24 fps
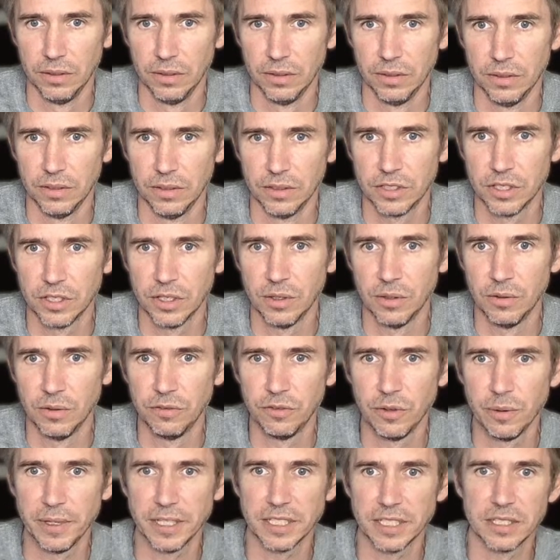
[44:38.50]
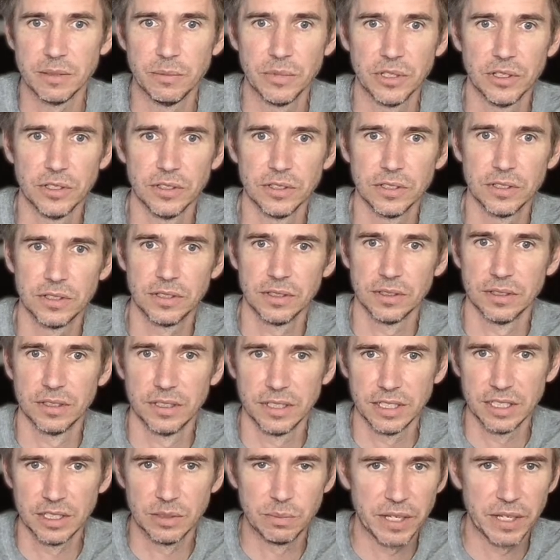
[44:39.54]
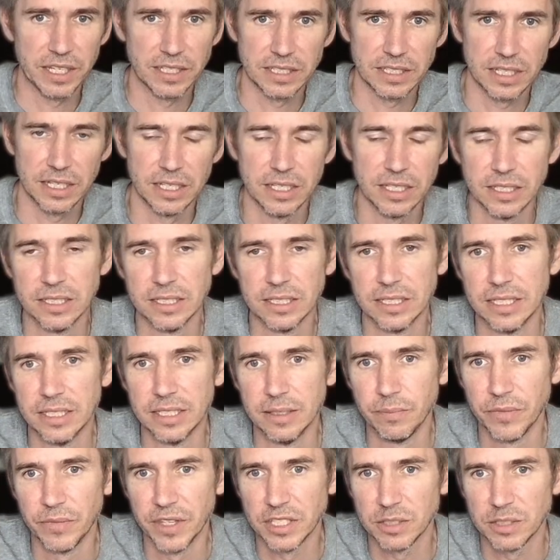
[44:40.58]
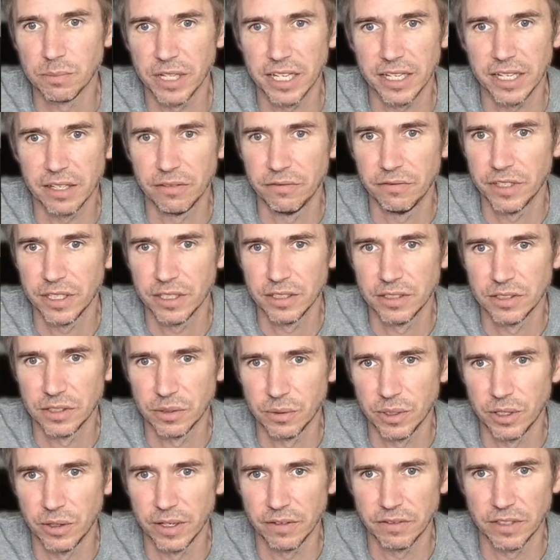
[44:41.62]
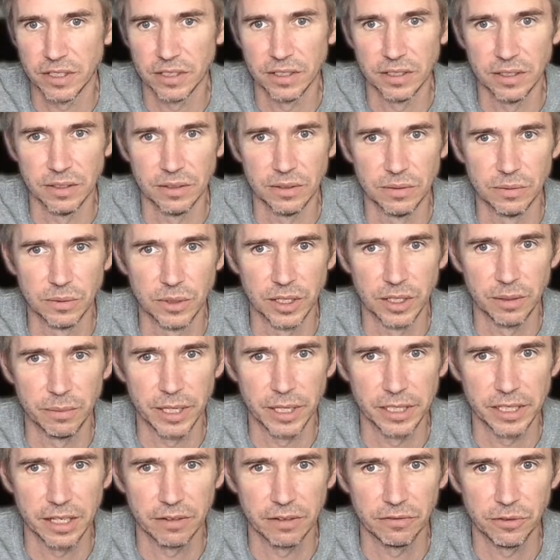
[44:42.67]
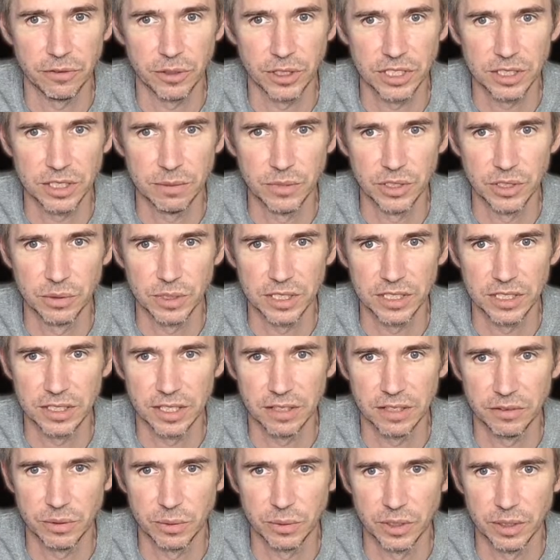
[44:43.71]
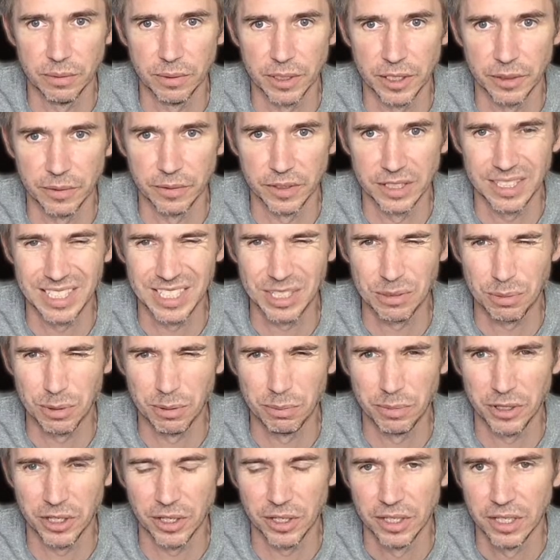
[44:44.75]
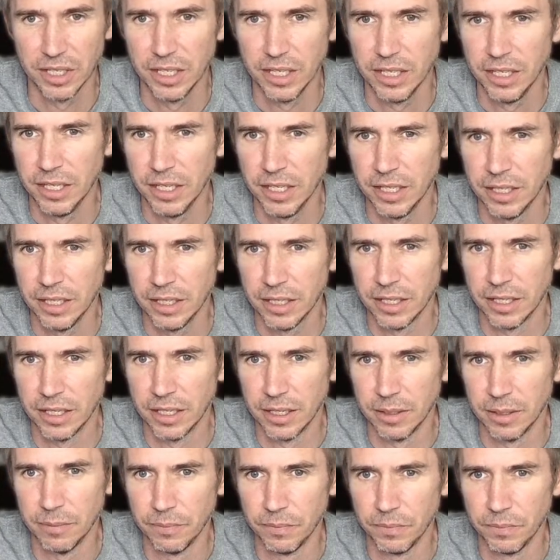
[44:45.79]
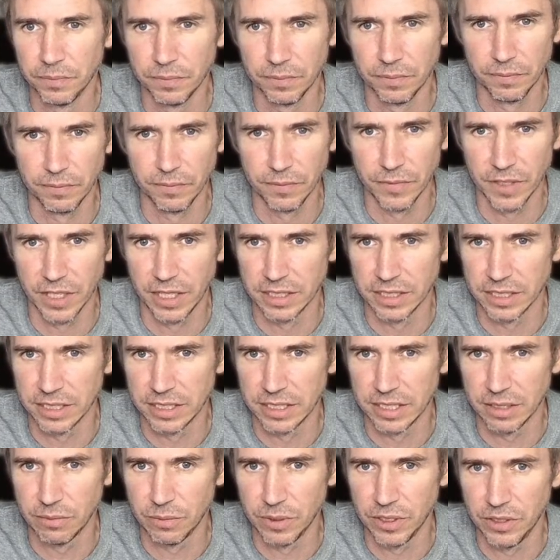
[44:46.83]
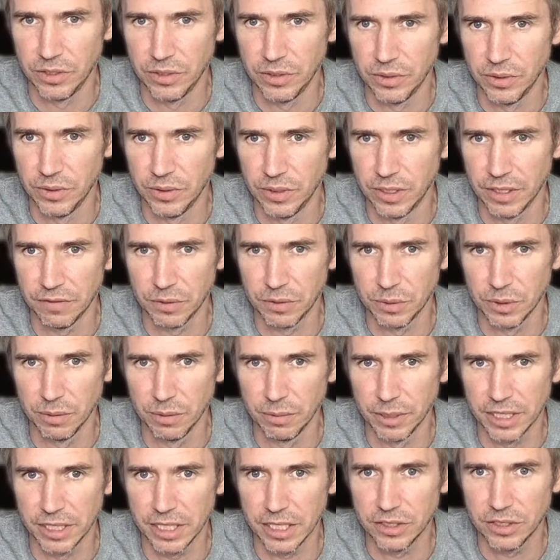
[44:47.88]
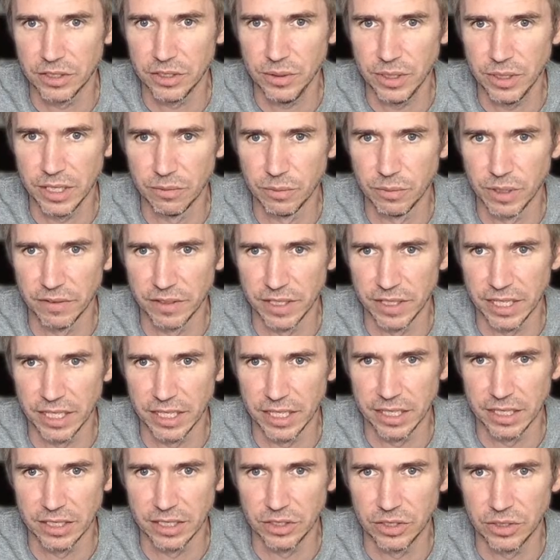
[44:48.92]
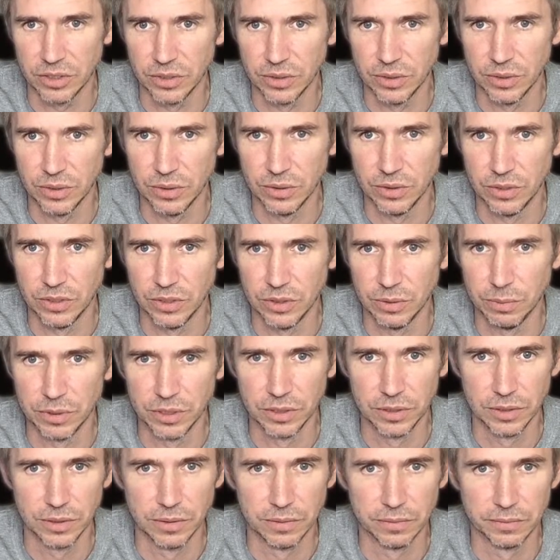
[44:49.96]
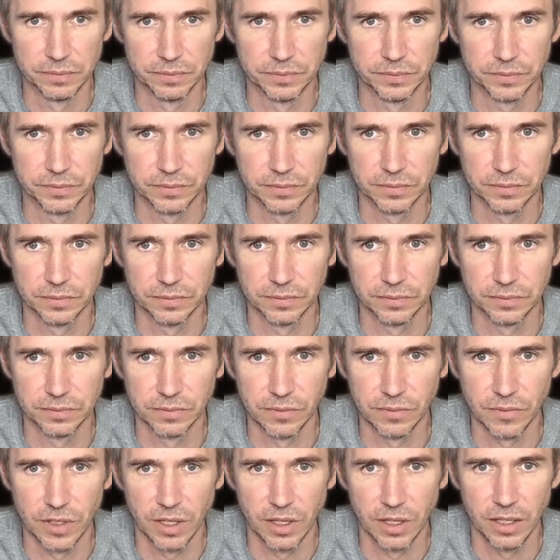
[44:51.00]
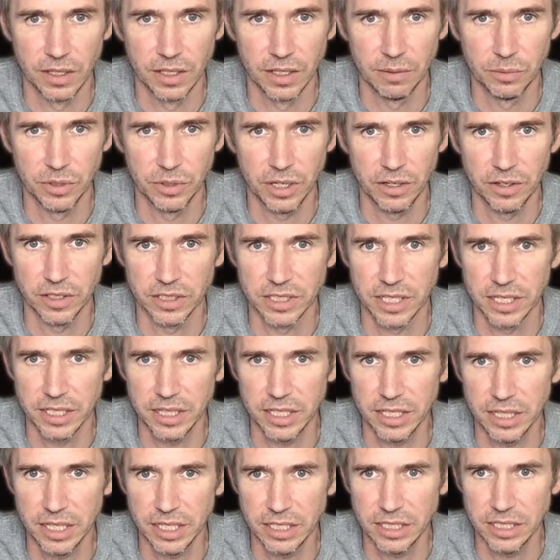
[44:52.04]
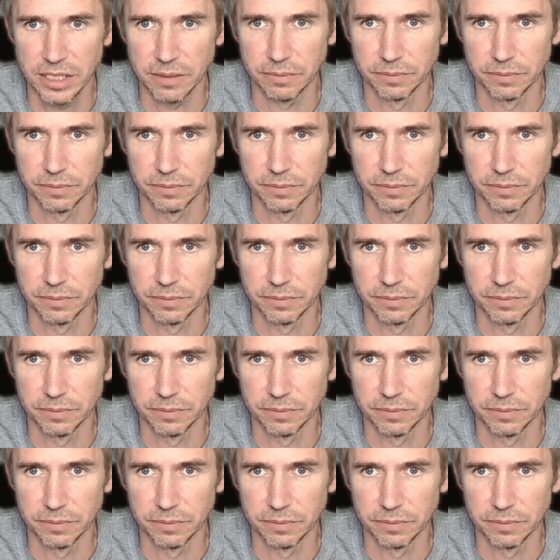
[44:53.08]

So format symbols is based on the Splat config, so we don't have to worry about that. For symbols, we still have to worry about disk prepare. As I said, we do have to worry about that too, and we have to add it to dupes. And then progress. I think that's it.